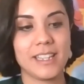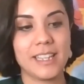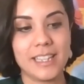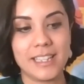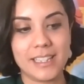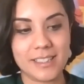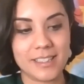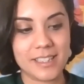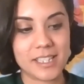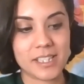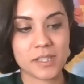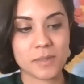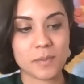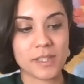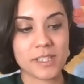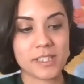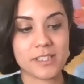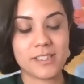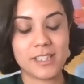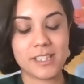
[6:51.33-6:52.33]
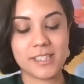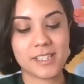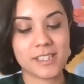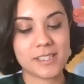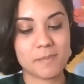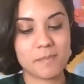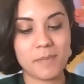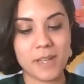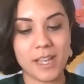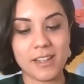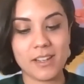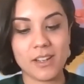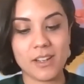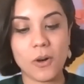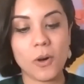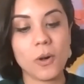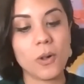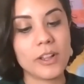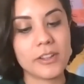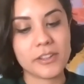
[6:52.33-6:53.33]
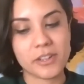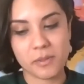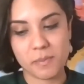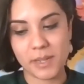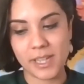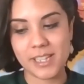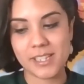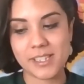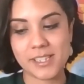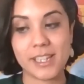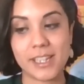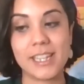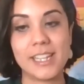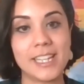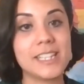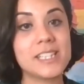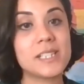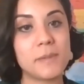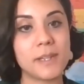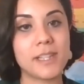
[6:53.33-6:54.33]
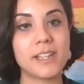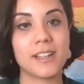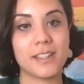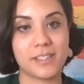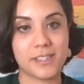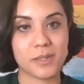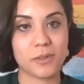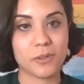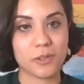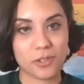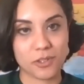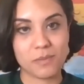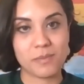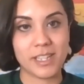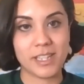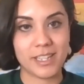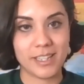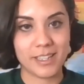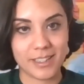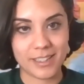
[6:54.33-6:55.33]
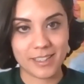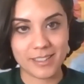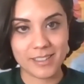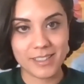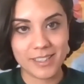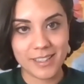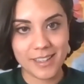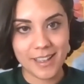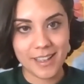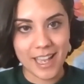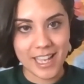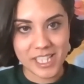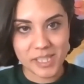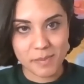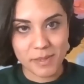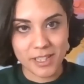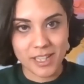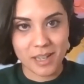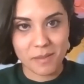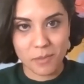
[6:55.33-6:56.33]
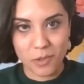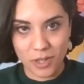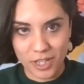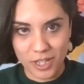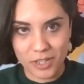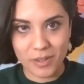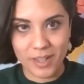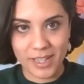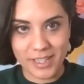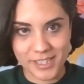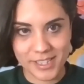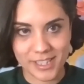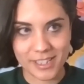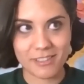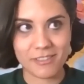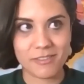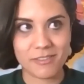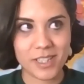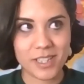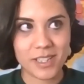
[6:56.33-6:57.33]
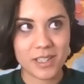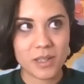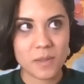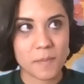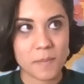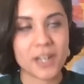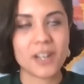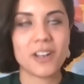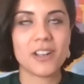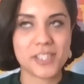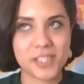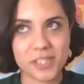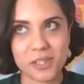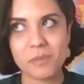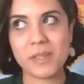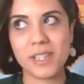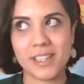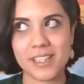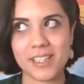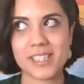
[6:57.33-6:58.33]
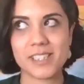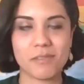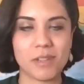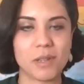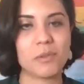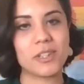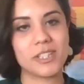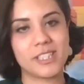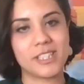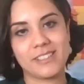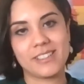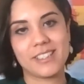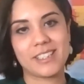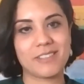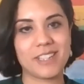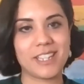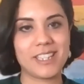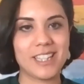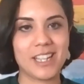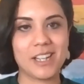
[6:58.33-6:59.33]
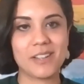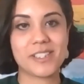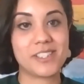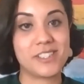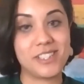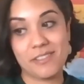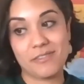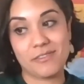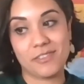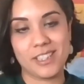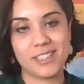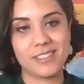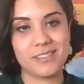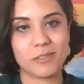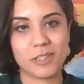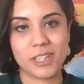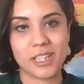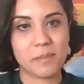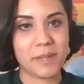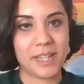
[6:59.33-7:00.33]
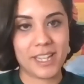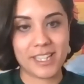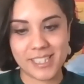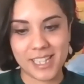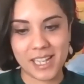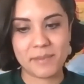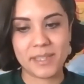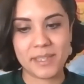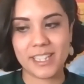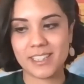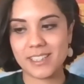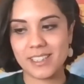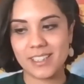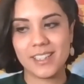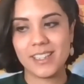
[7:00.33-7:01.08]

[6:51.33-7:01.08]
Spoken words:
This has been a whole other beast, and it is because social media has become more aggressive, but also because of what we're dealing right now. It's different. We're in a pandemic.